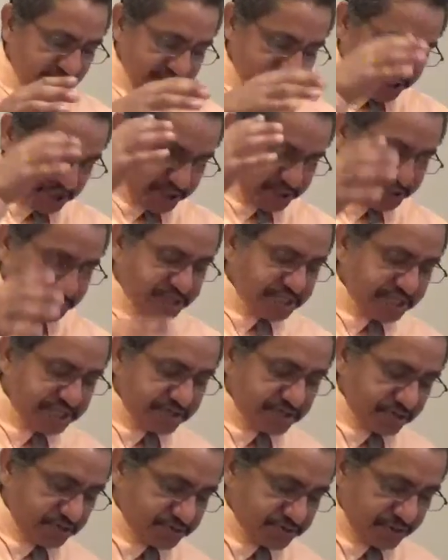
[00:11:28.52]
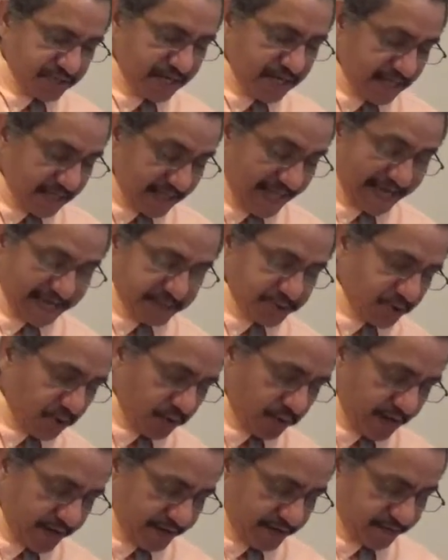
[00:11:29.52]
is a shield like
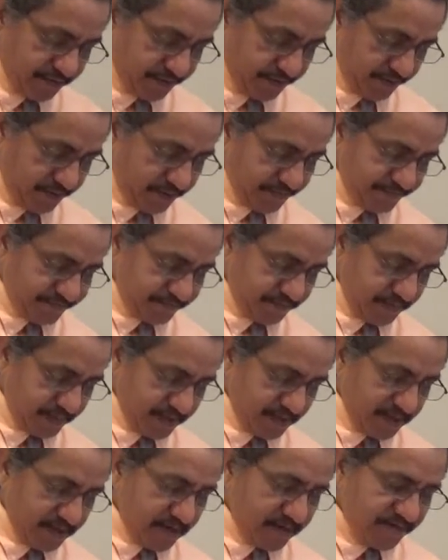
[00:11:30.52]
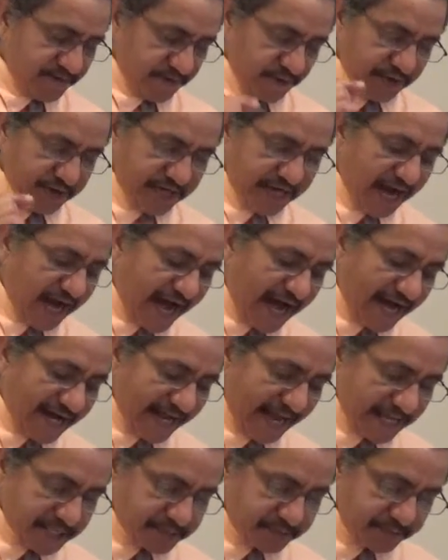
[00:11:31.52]
no other, for
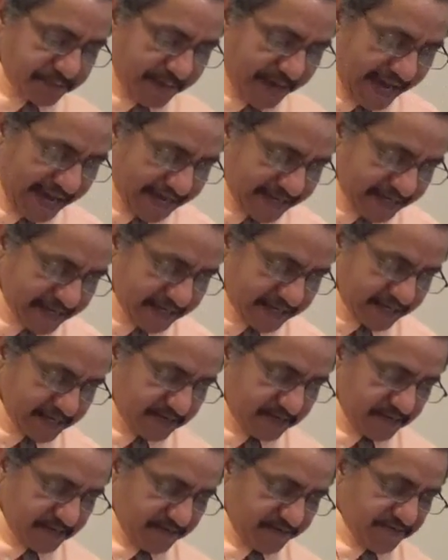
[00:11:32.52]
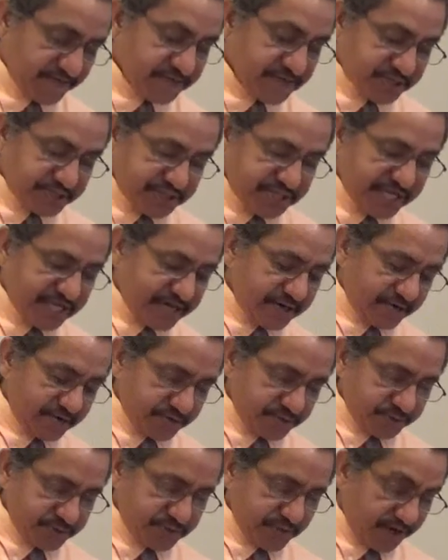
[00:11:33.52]
God has made it from the
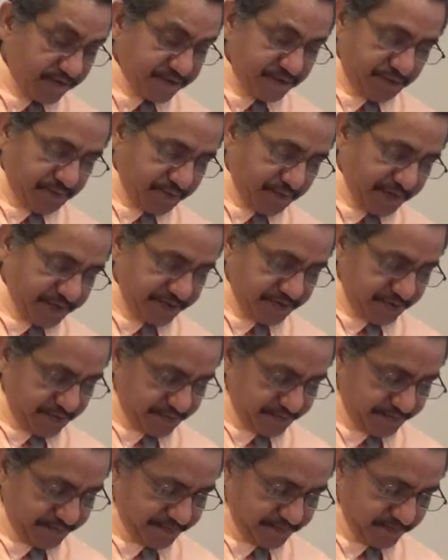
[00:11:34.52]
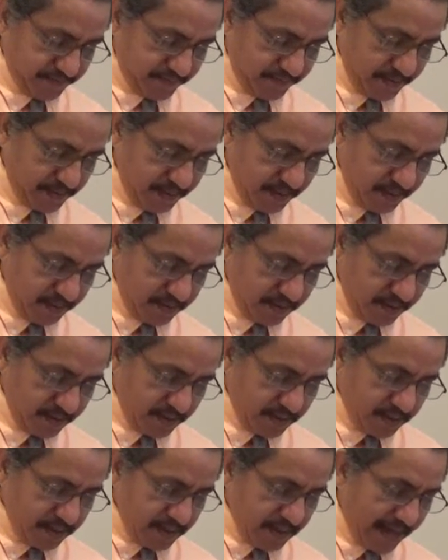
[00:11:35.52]
tears of your mother.
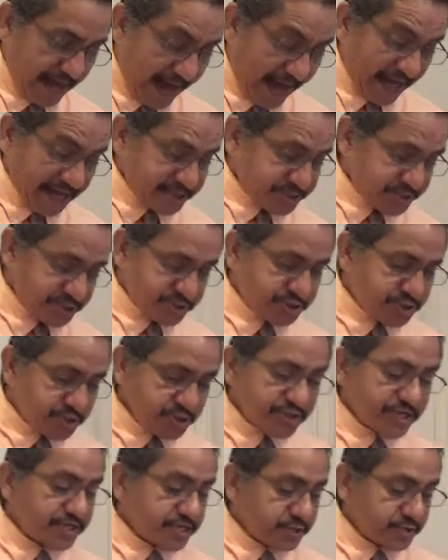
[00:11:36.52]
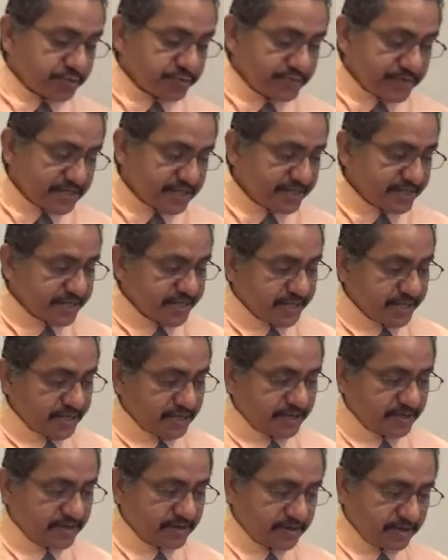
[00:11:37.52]
I stood in humility,
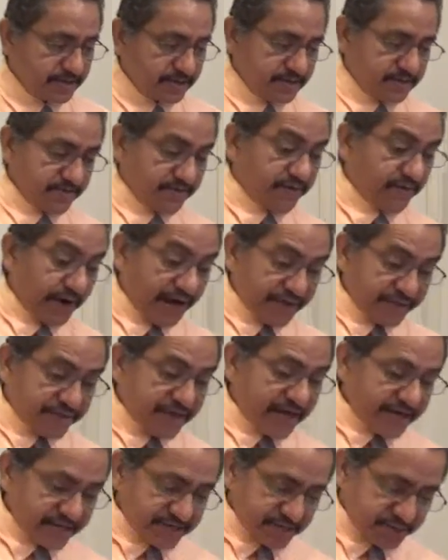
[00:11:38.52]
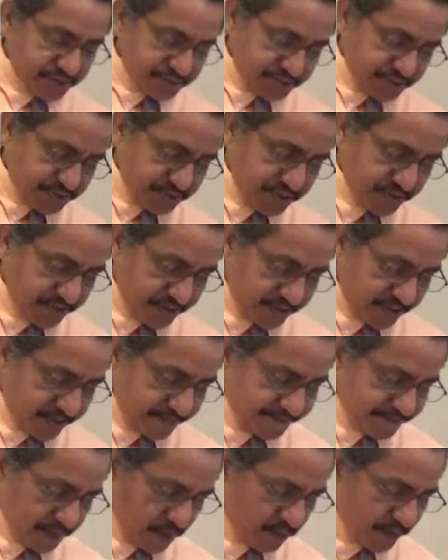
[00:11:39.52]
for I then understood.
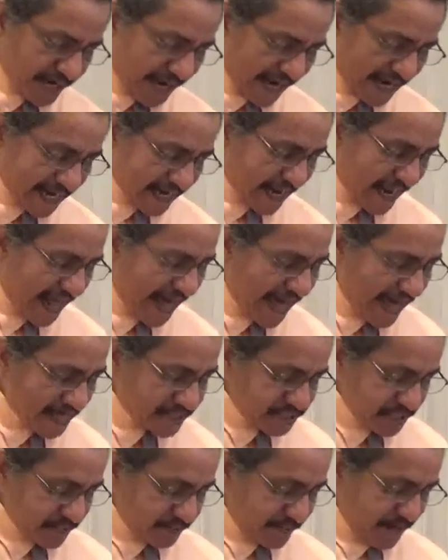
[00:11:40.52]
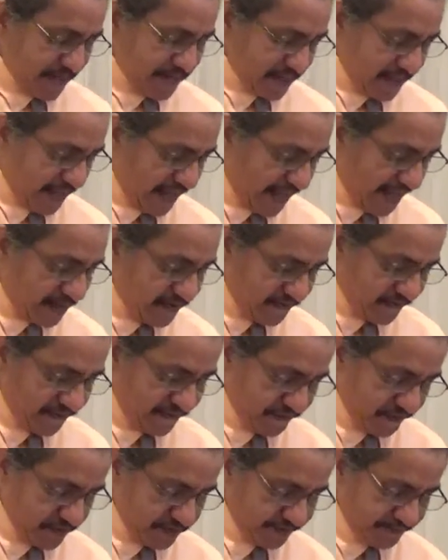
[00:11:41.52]
What I lacked in my
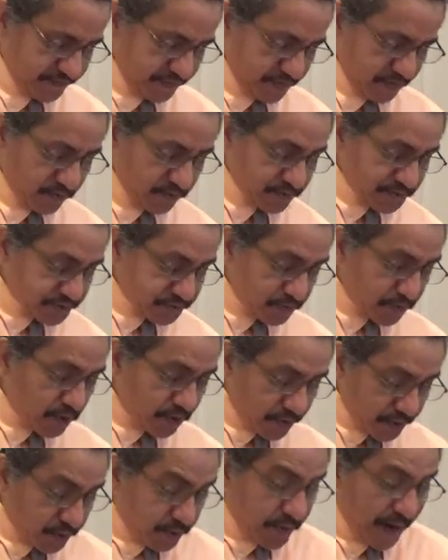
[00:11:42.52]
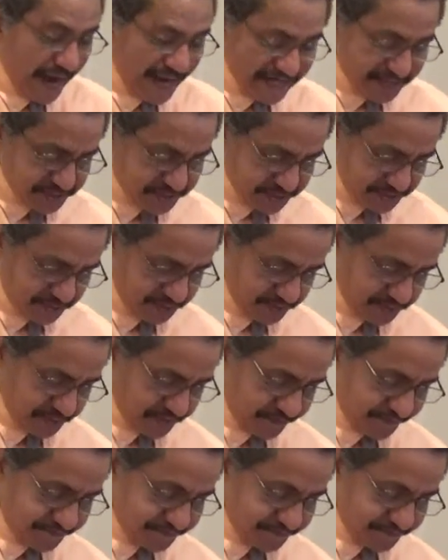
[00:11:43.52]
life was more gratitude.